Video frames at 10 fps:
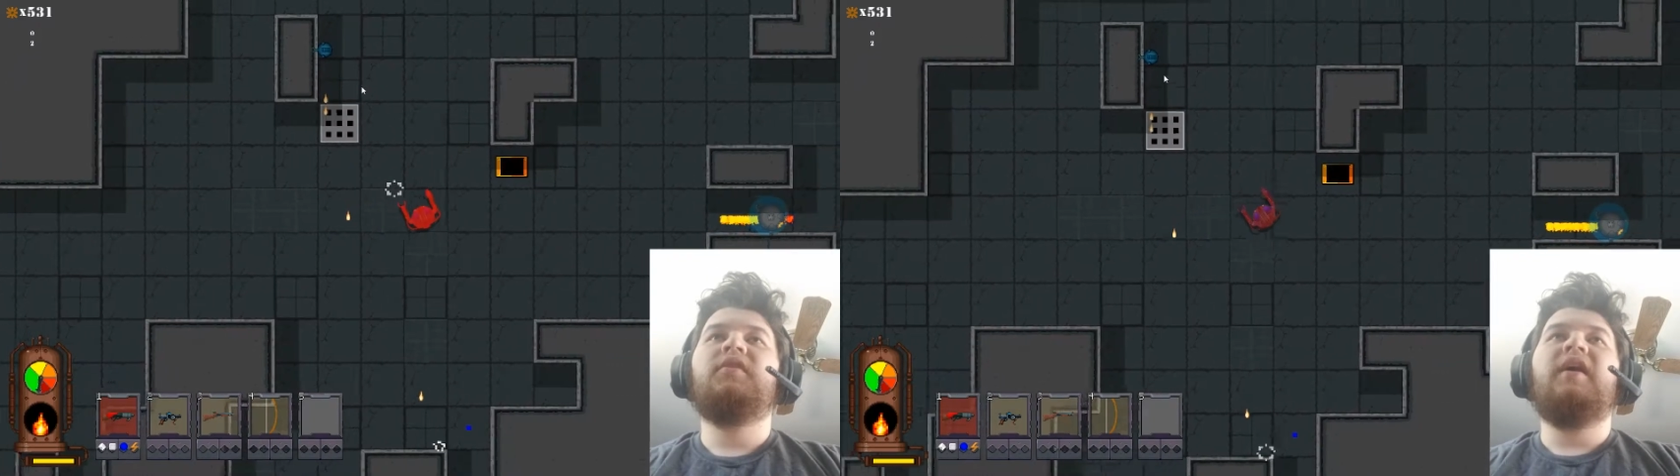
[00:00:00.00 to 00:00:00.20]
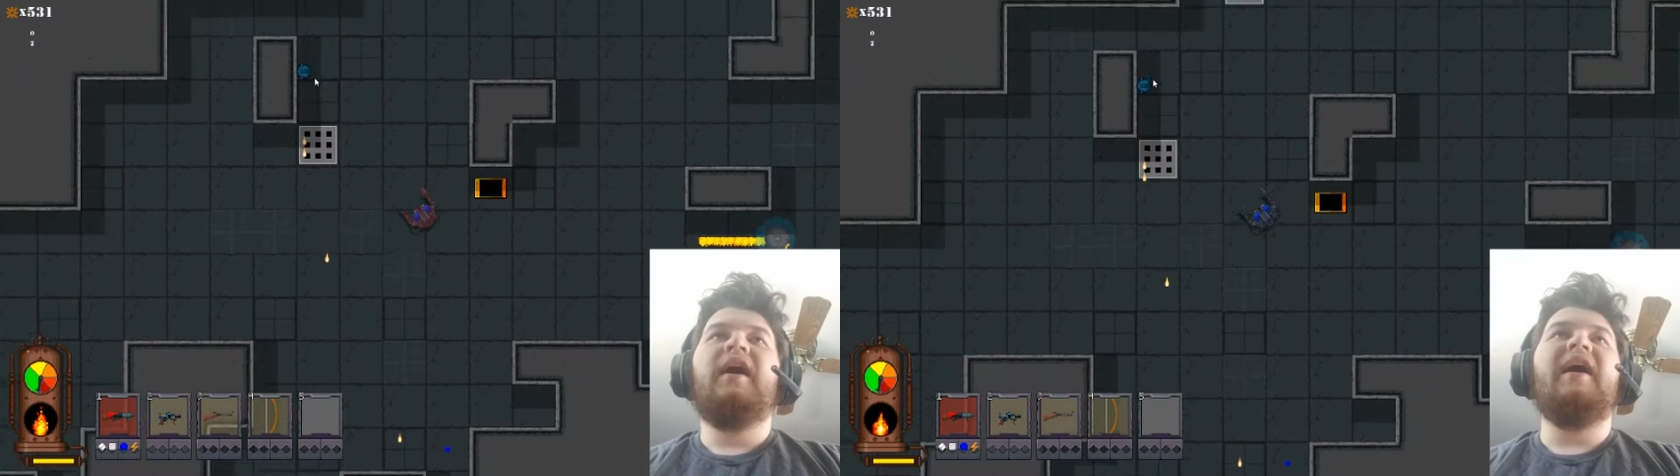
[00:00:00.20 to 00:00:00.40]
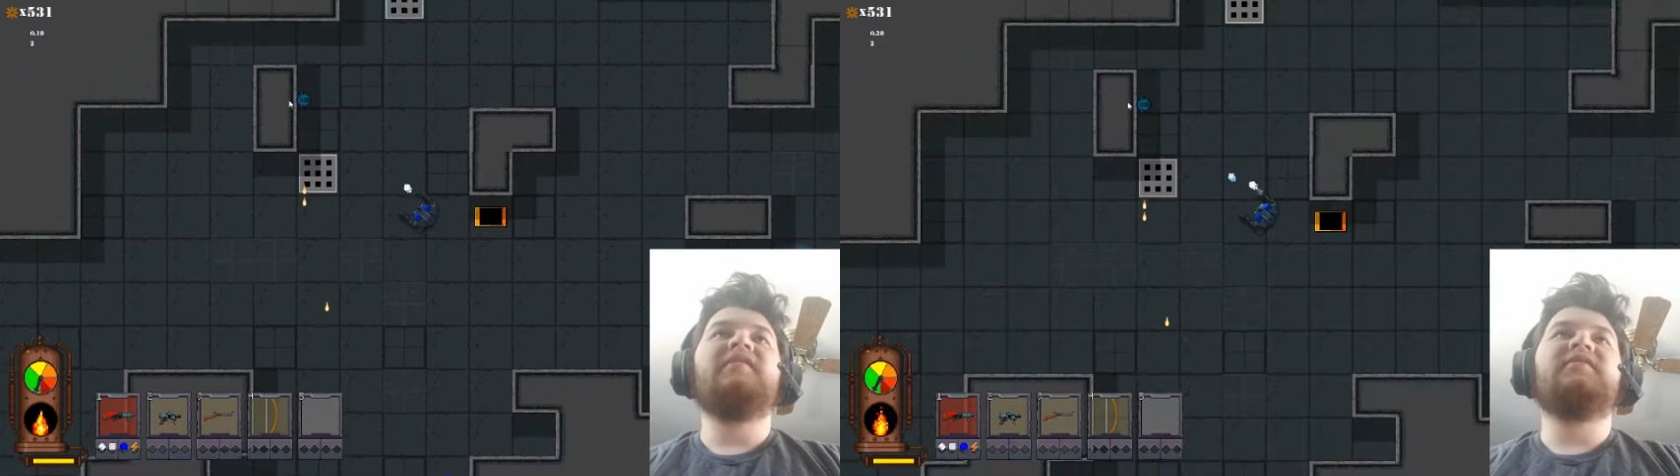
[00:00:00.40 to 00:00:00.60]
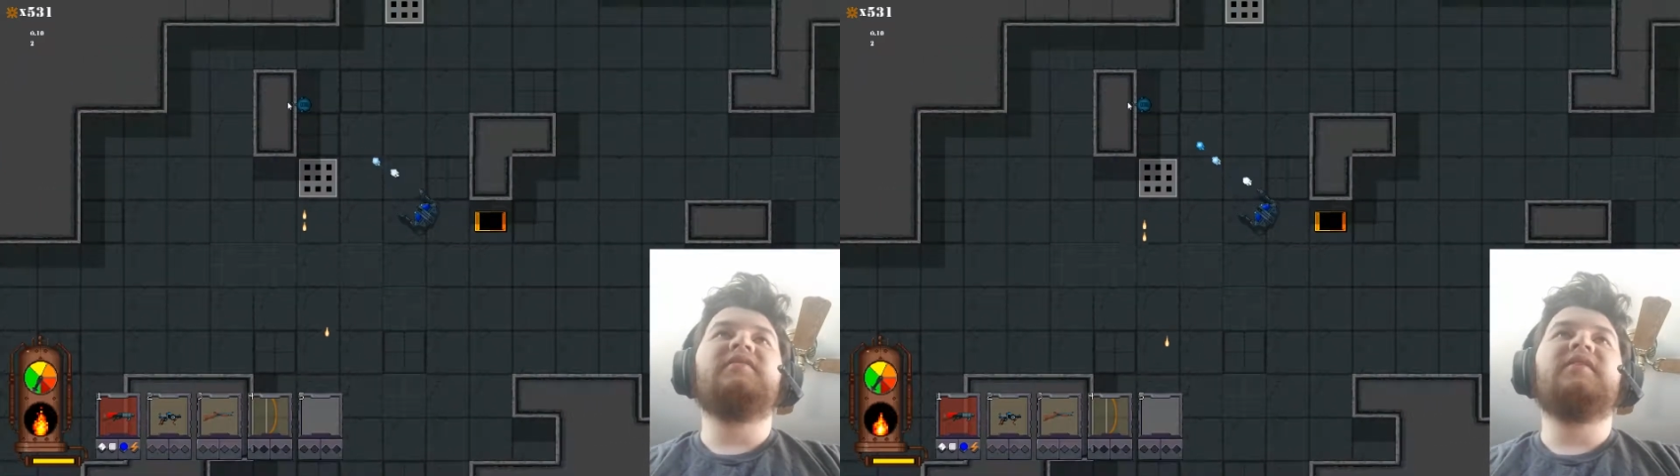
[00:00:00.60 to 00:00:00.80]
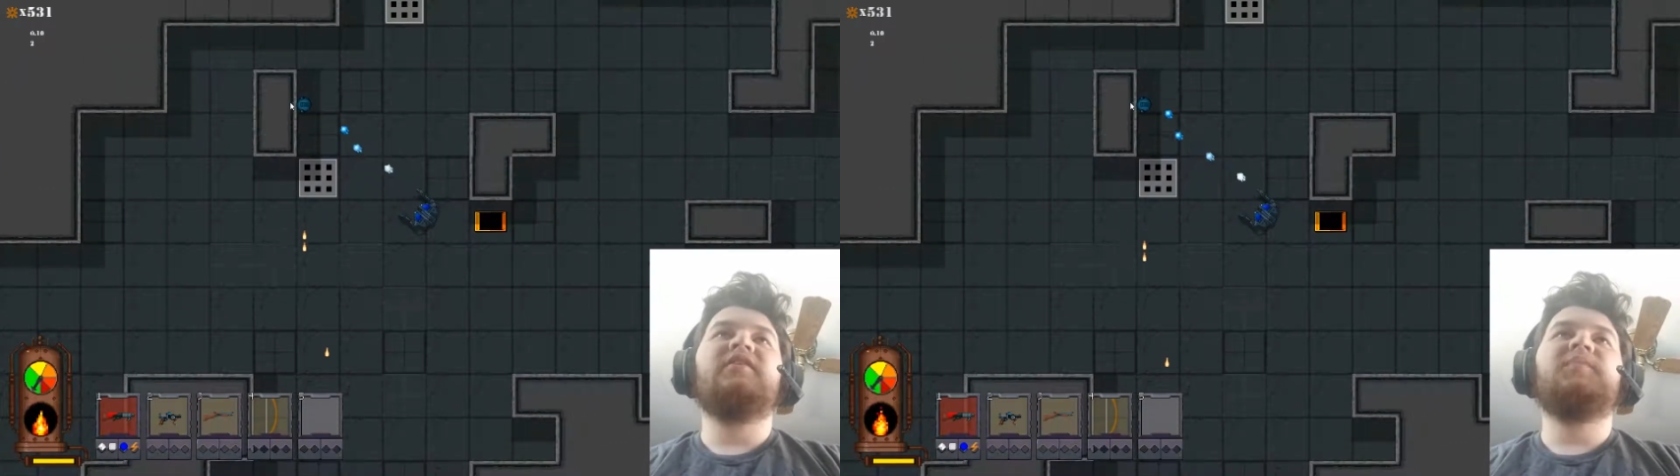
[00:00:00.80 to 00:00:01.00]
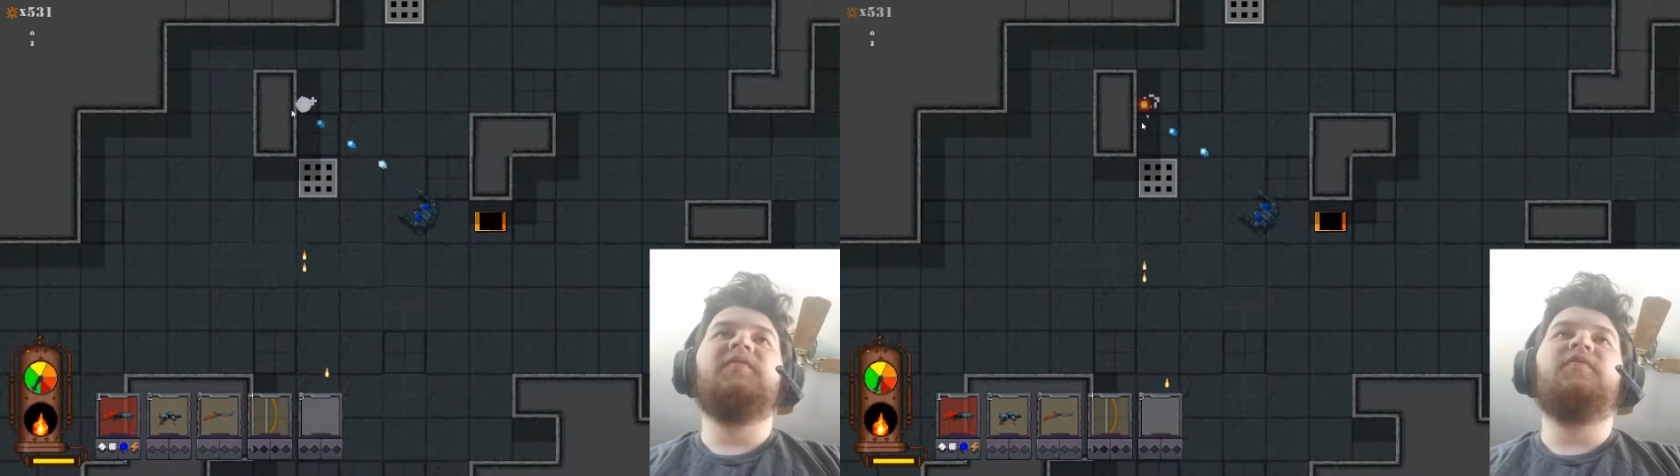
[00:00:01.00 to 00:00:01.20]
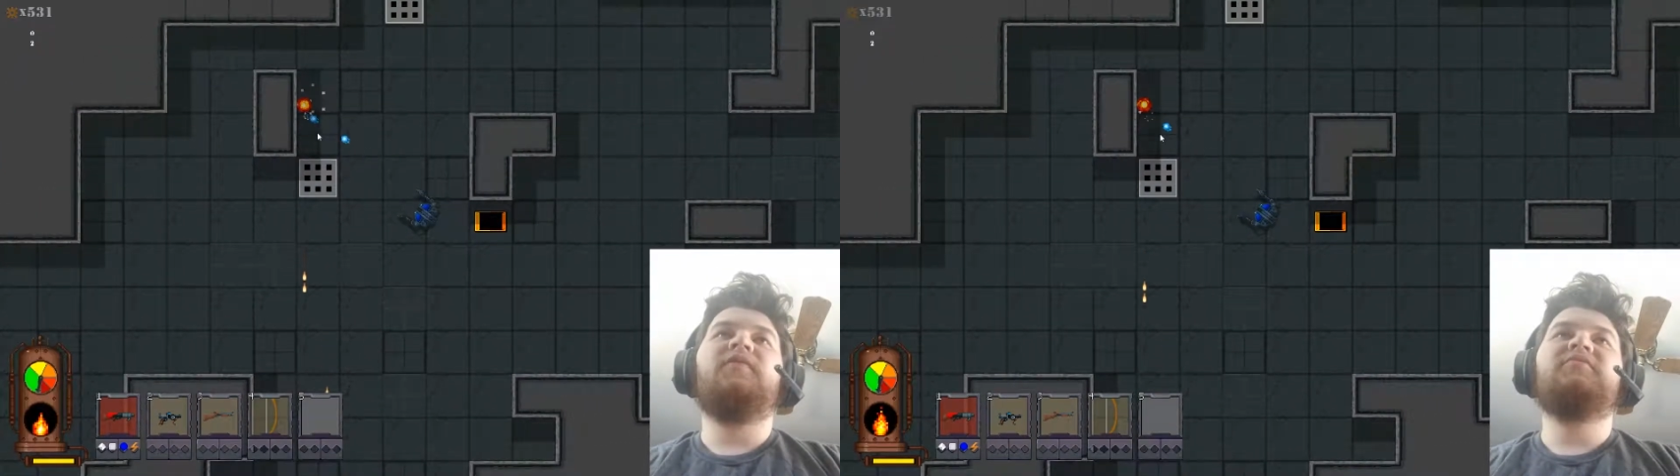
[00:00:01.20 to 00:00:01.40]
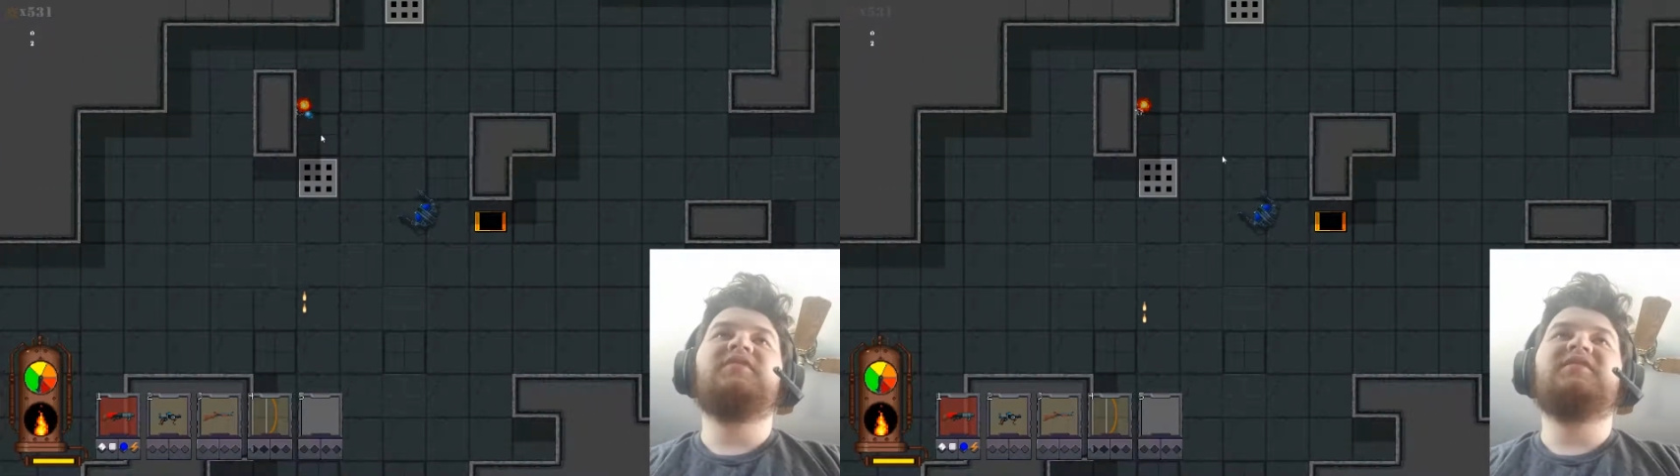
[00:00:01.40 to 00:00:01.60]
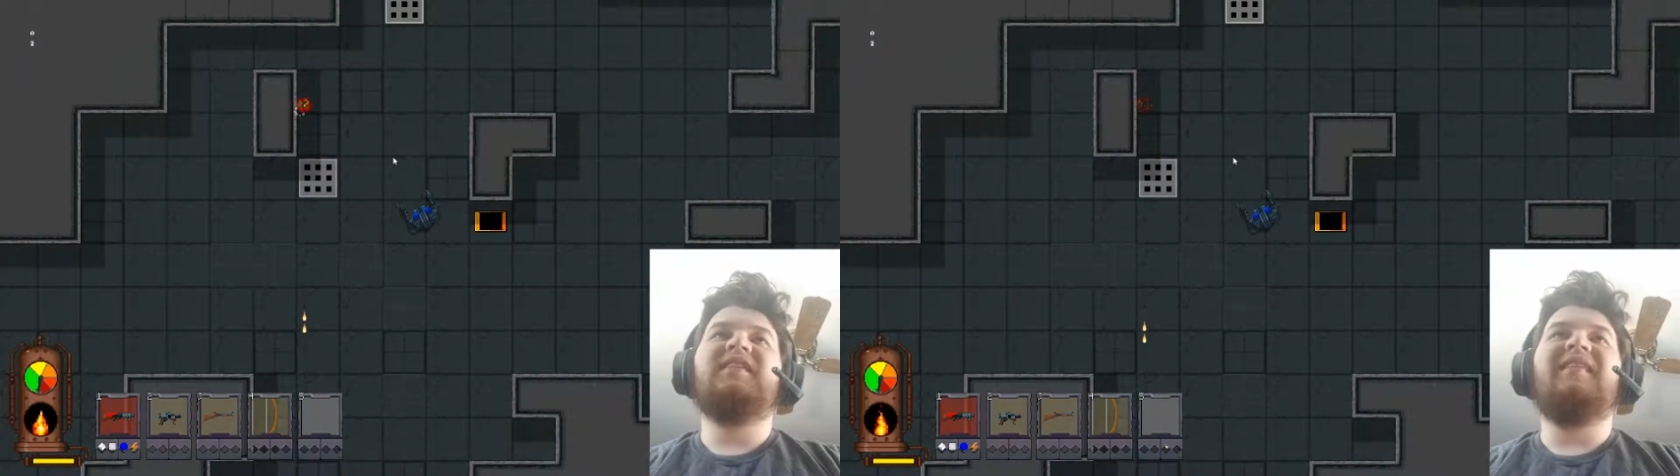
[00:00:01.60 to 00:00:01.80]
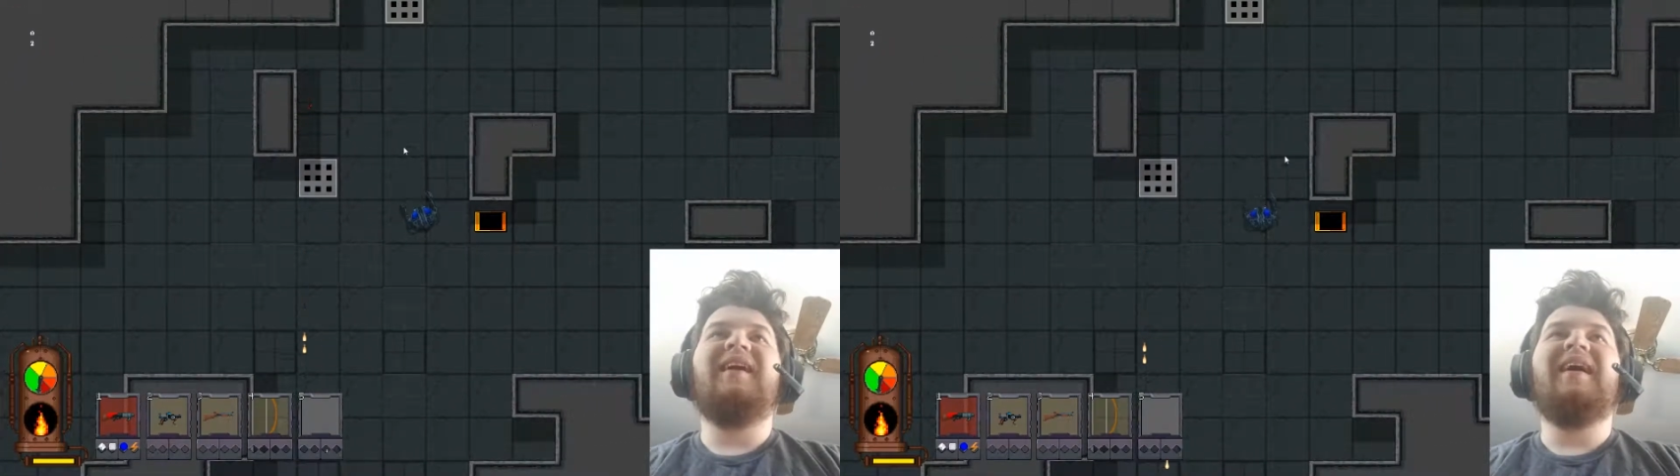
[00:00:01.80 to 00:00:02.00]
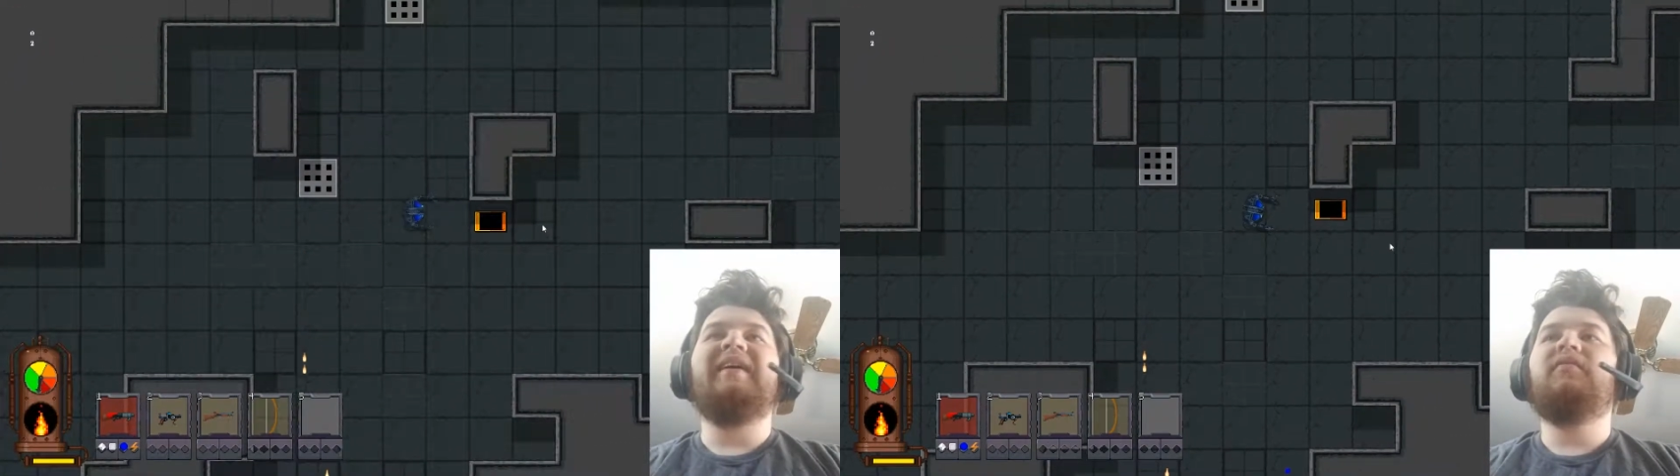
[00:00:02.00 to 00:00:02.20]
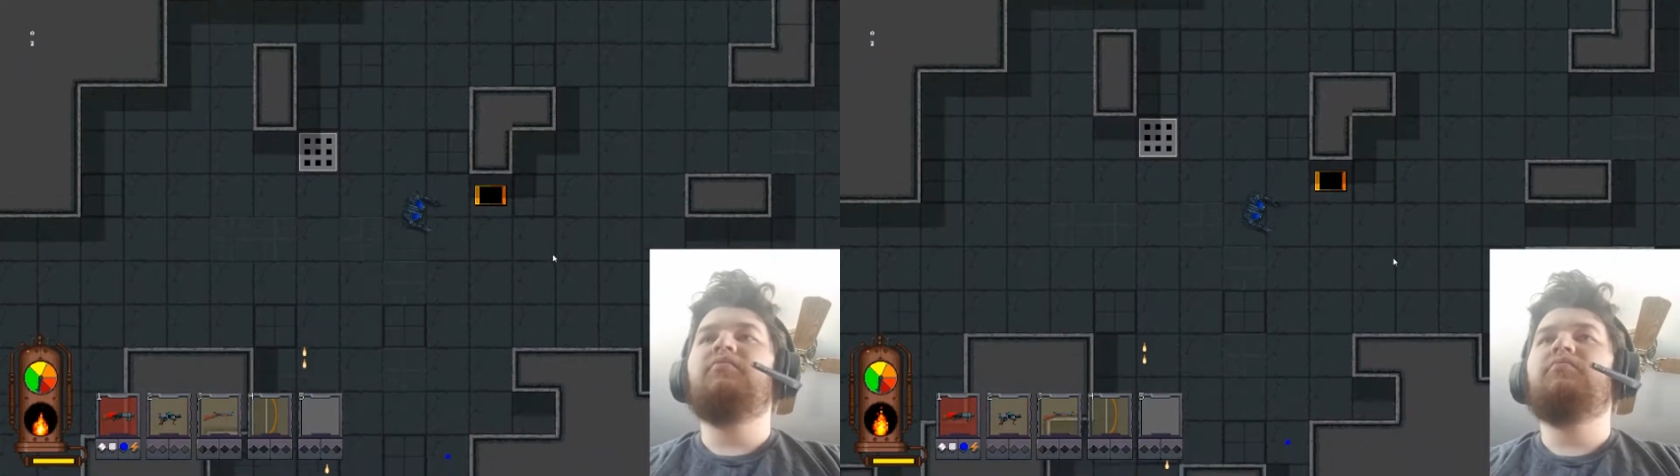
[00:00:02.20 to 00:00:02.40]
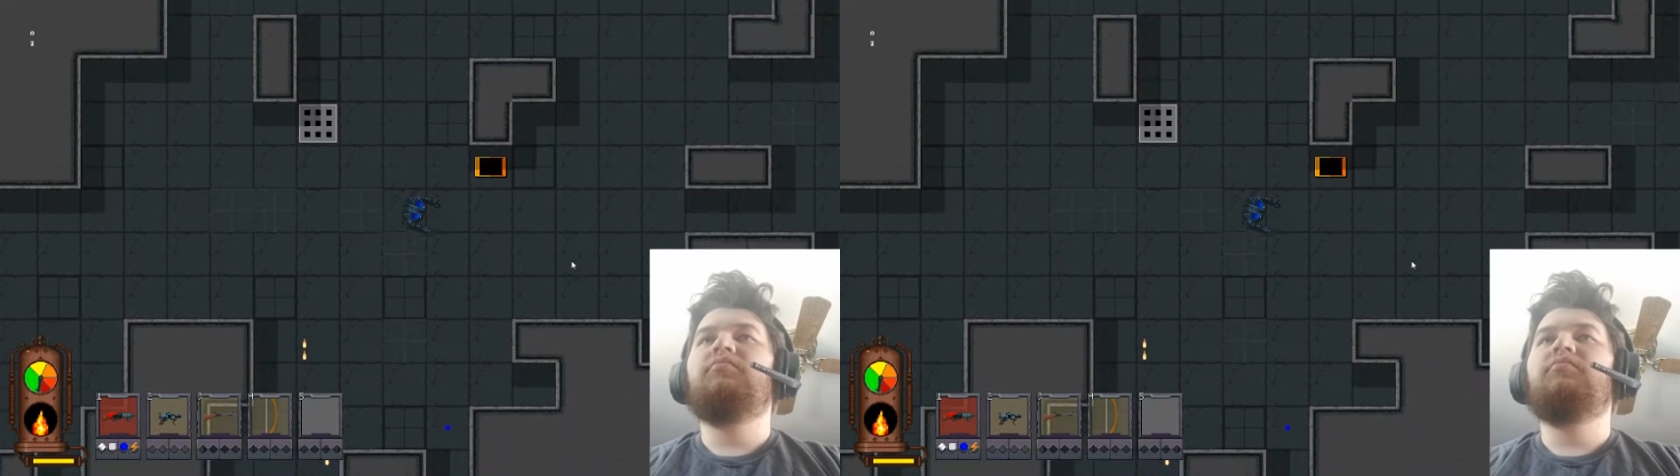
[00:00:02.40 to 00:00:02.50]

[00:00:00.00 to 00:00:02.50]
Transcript: add details. Before it was just a line.